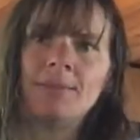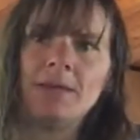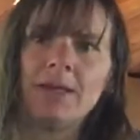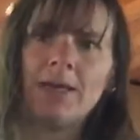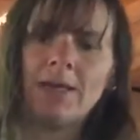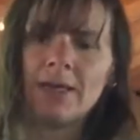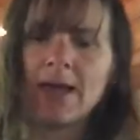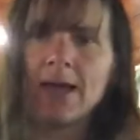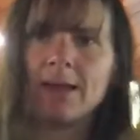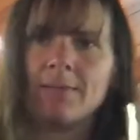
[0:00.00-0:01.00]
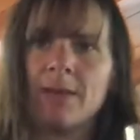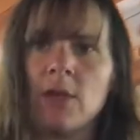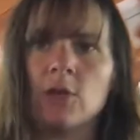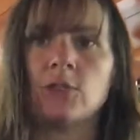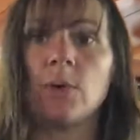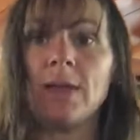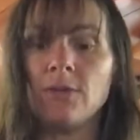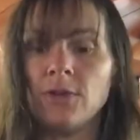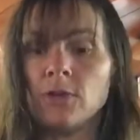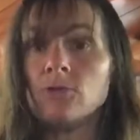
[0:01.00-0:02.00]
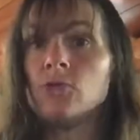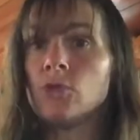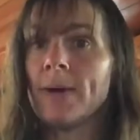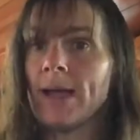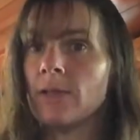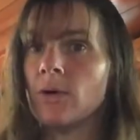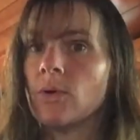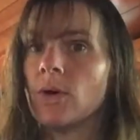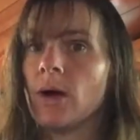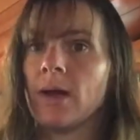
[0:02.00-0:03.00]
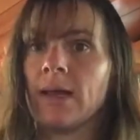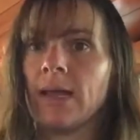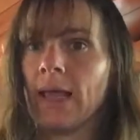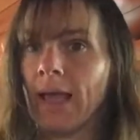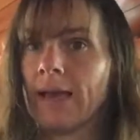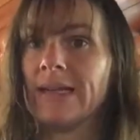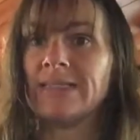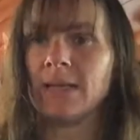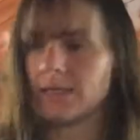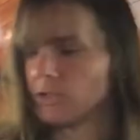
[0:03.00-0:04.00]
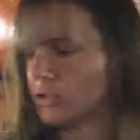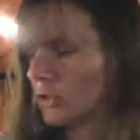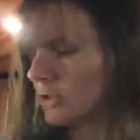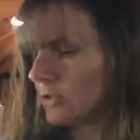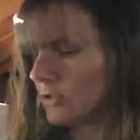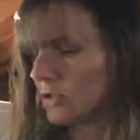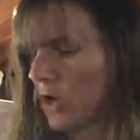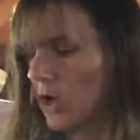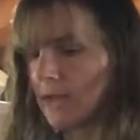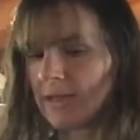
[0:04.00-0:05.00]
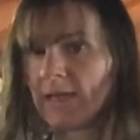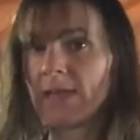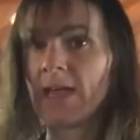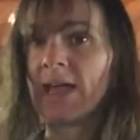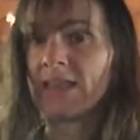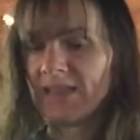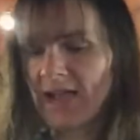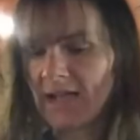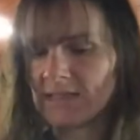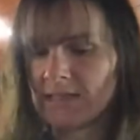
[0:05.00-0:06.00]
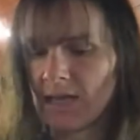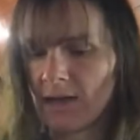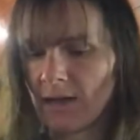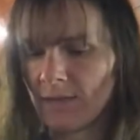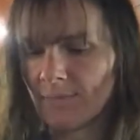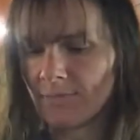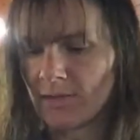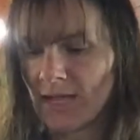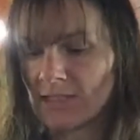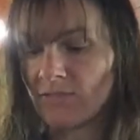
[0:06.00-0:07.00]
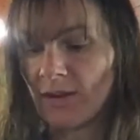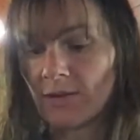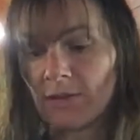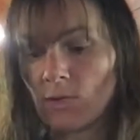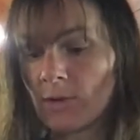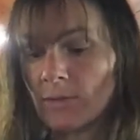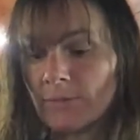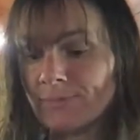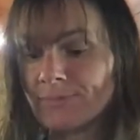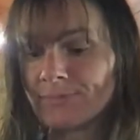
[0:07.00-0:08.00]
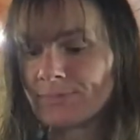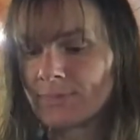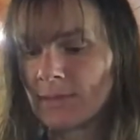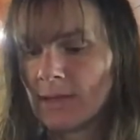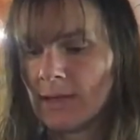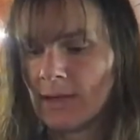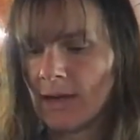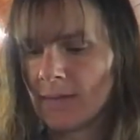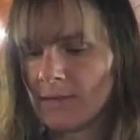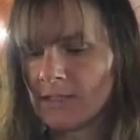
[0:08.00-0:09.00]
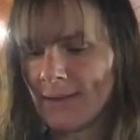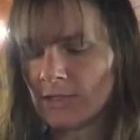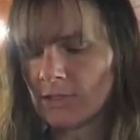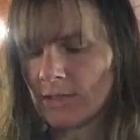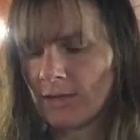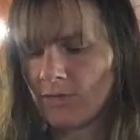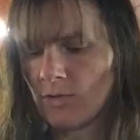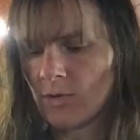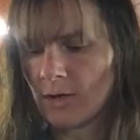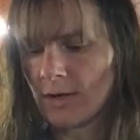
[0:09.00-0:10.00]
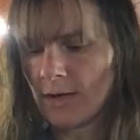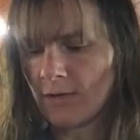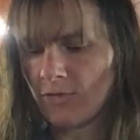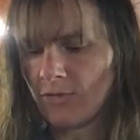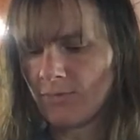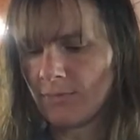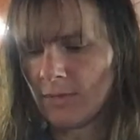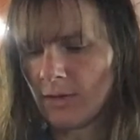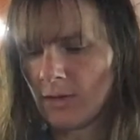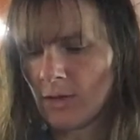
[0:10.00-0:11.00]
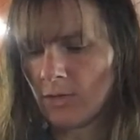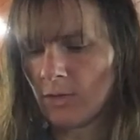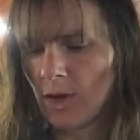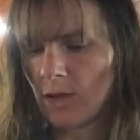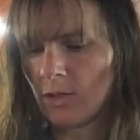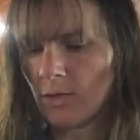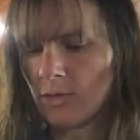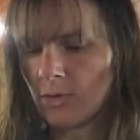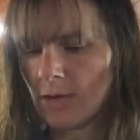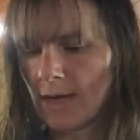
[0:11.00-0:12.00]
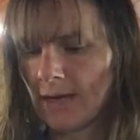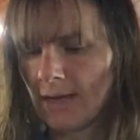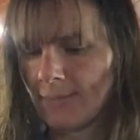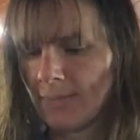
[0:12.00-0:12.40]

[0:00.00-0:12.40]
Yay again. So if you do buy local honey and it does turn solid, that's fairly normal, especially for a local honey.